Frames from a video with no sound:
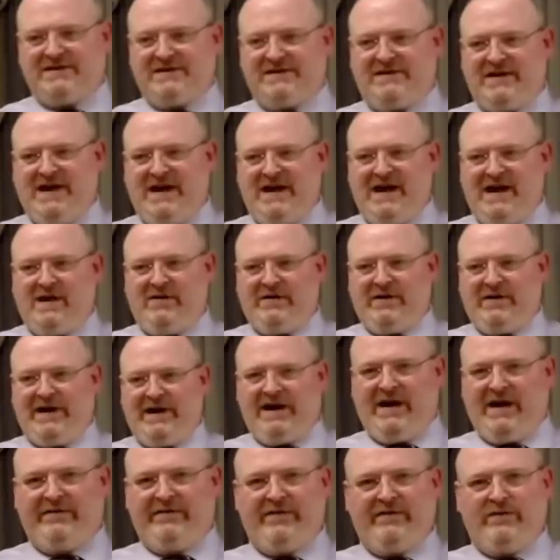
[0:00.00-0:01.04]
last hour
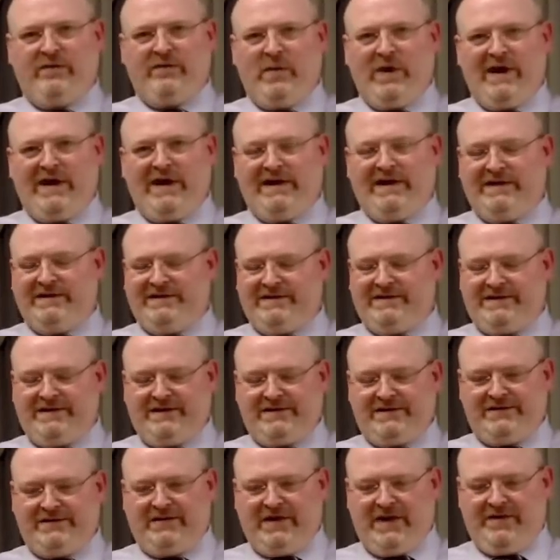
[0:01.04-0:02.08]
and a half of waiting
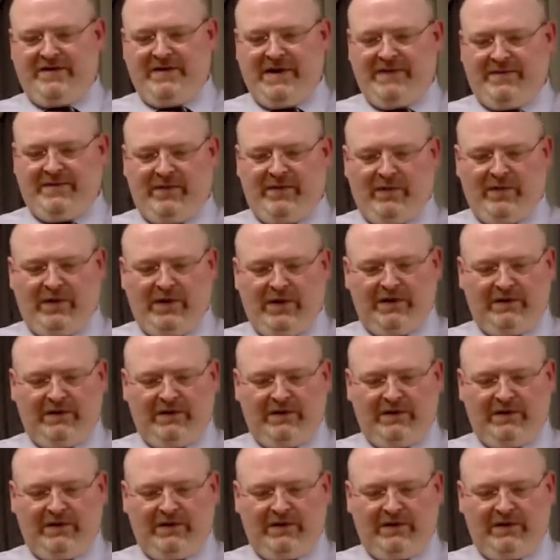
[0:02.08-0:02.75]
is just driving me up a